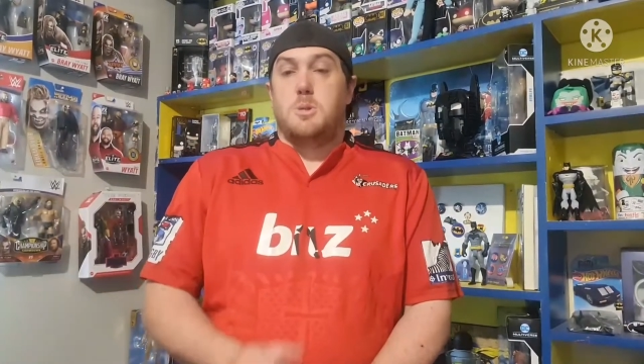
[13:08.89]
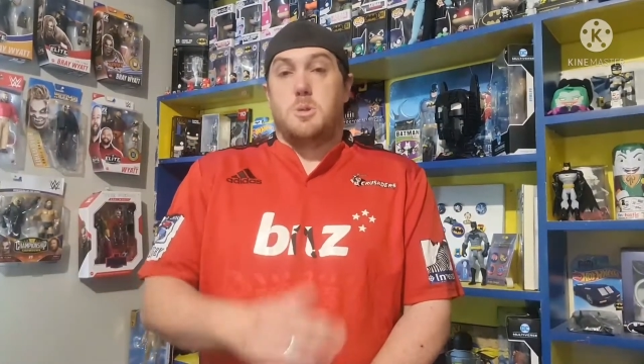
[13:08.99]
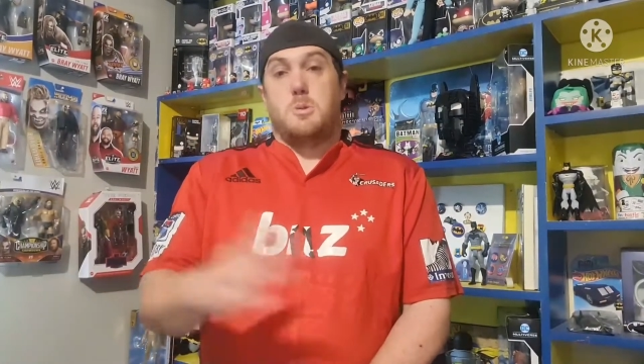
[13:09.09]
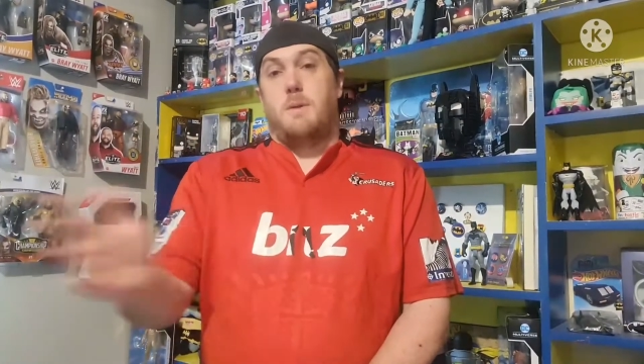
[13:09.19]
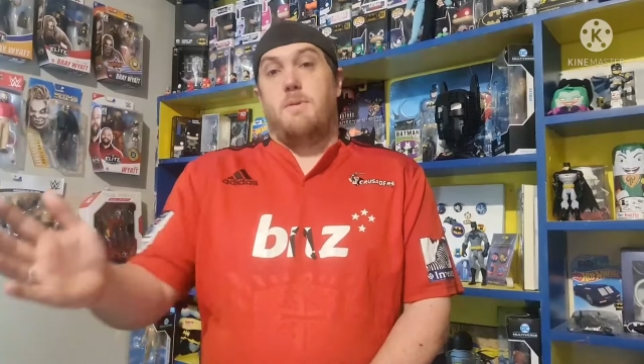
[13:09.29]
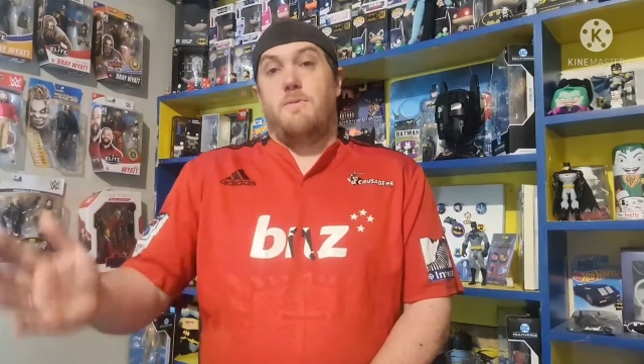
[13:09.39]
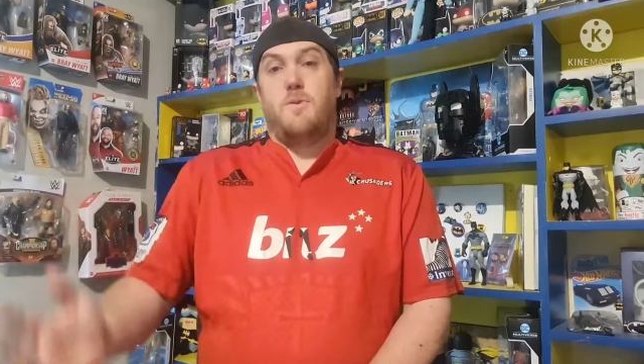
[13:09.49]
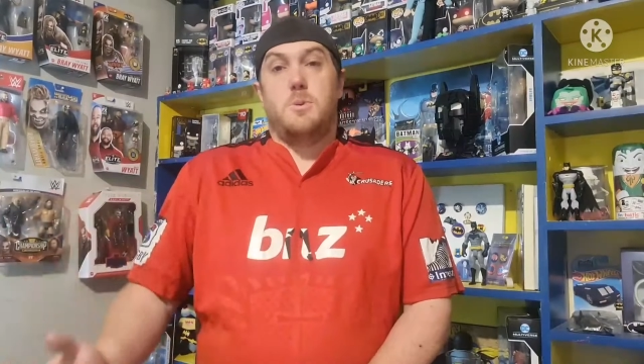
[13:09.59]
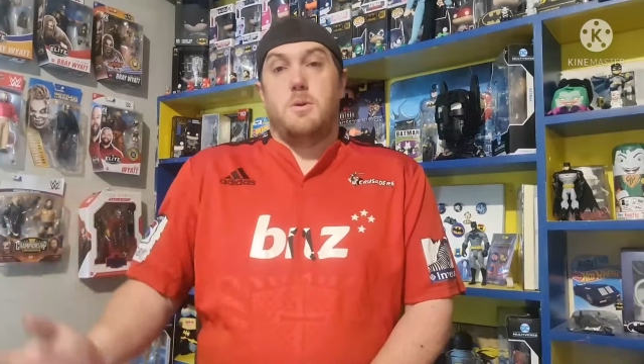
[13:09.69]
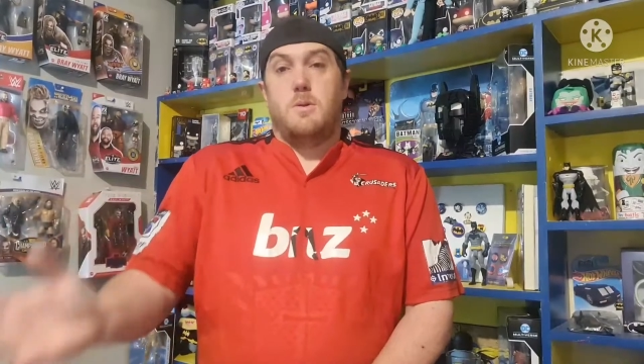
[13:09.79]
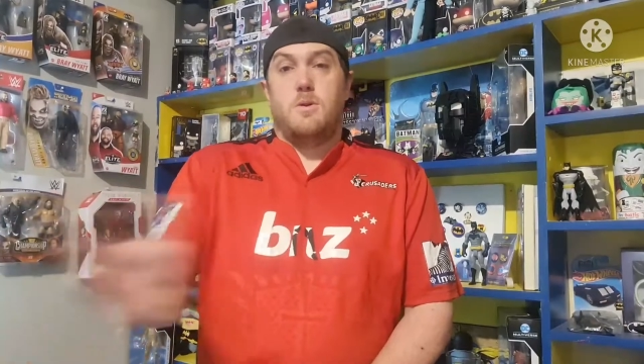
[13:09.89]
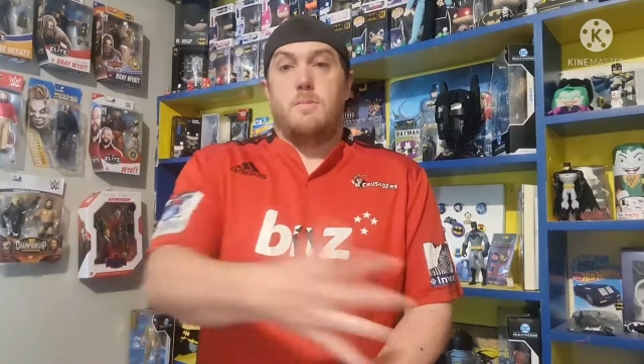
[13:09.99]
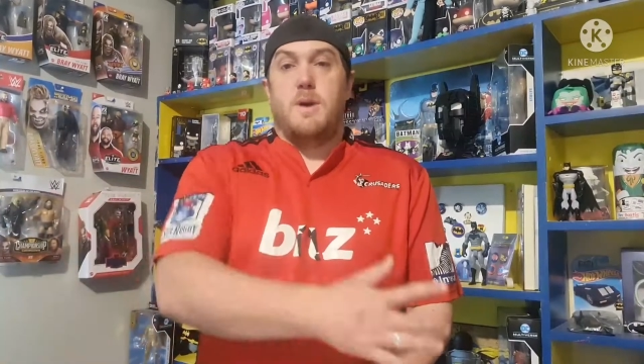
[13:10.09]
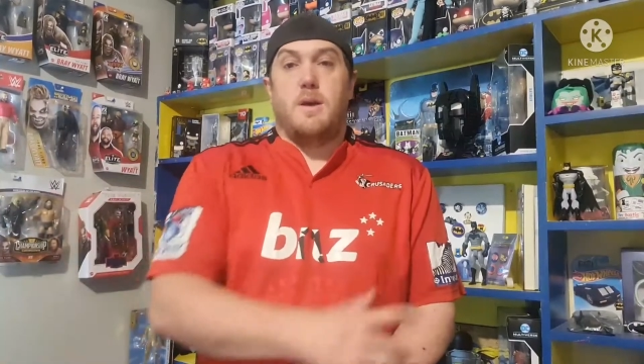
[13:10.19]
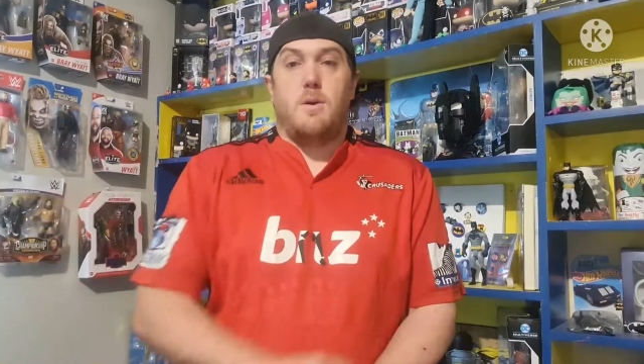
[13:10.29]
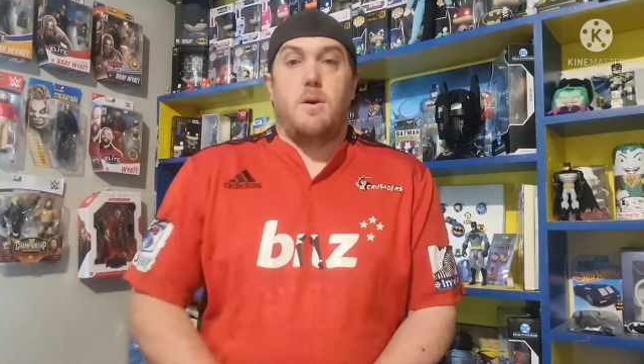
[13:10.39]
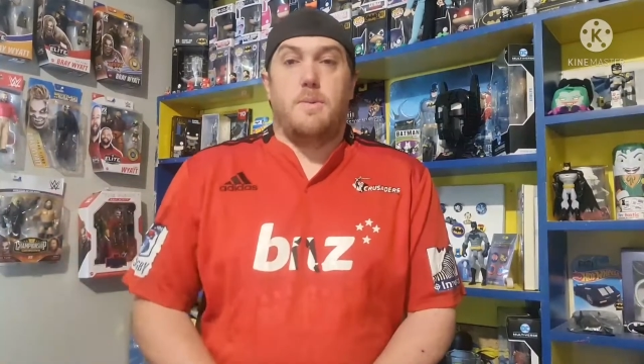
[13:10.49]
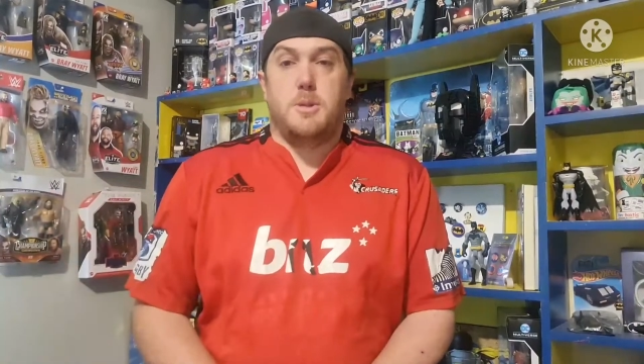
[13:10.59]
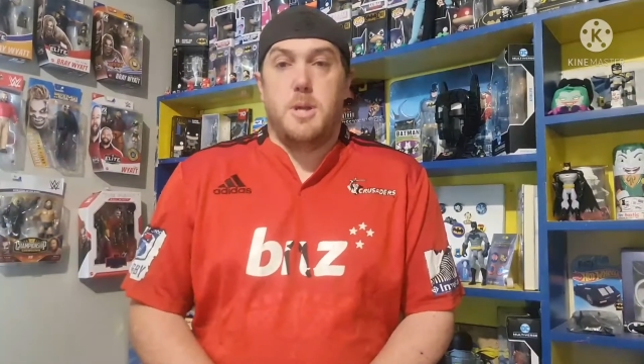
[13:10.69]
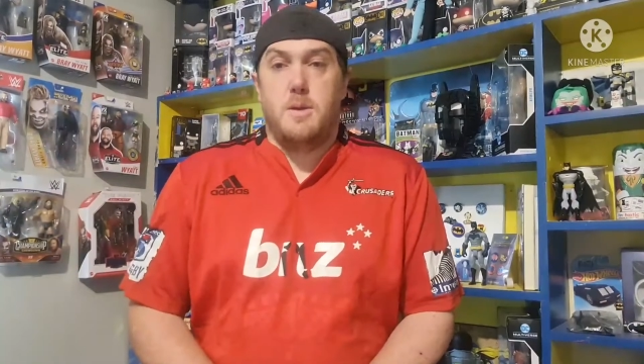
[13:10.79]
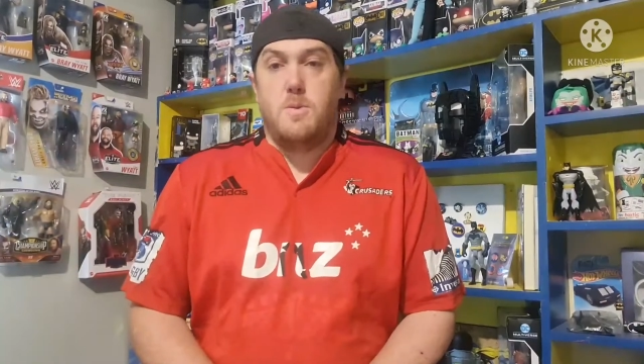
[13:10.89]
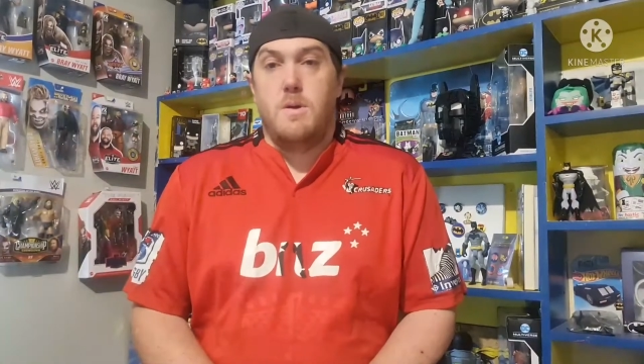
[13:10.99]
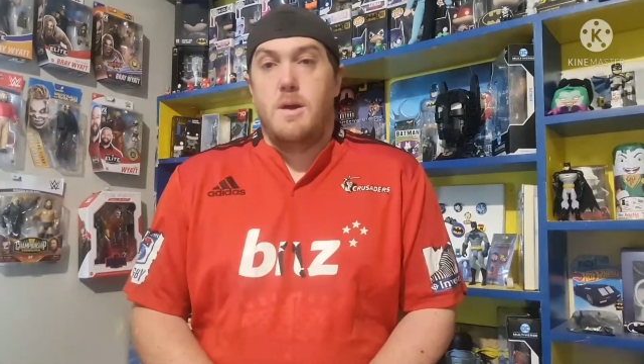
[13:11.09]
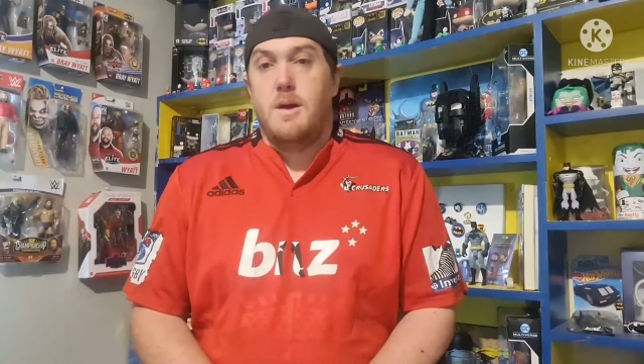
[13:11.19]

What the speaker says: subscribed in the future and looking back on the channel.